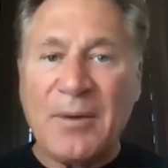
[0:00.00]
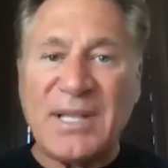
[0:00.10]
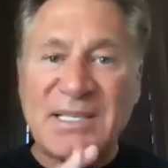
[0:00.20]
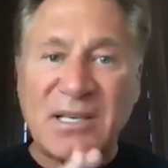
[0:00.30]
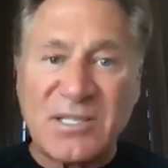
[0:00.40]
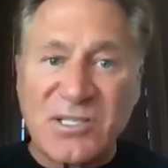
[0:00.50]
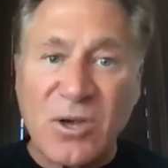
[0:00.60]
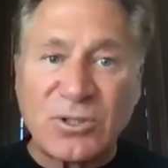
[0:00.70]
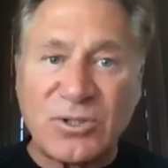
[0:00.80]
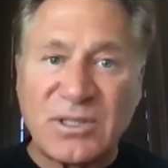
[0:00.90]
when they say
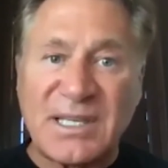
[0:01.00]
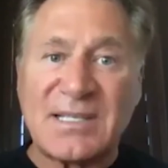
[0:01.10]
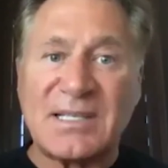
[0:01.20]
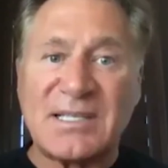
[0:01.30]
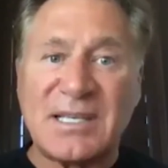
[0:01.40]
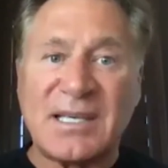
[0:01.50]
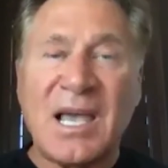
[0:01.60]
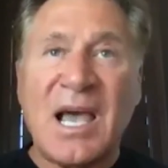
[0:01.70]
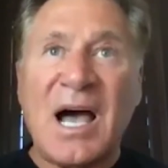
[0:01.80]
social distancing,